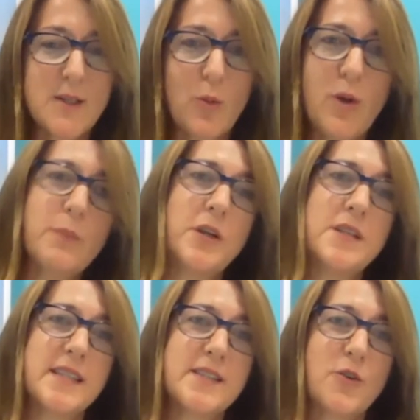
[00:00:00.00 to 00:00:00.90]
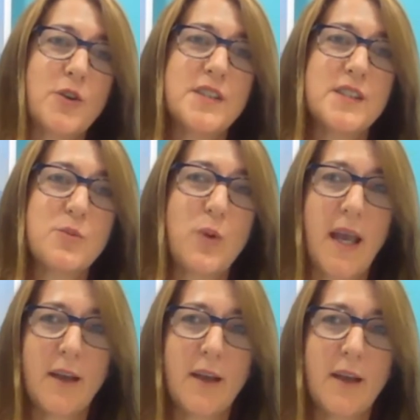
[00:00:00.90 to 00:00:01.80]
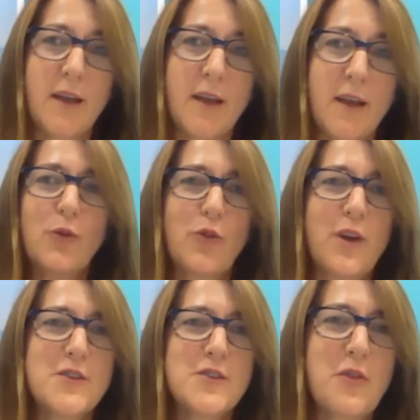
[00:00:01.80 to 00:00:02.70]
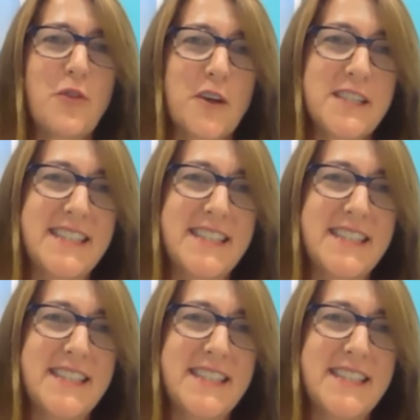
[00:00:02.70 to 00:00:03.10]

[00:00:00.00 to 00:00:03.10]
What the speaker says: With Princess Cruises, we have 330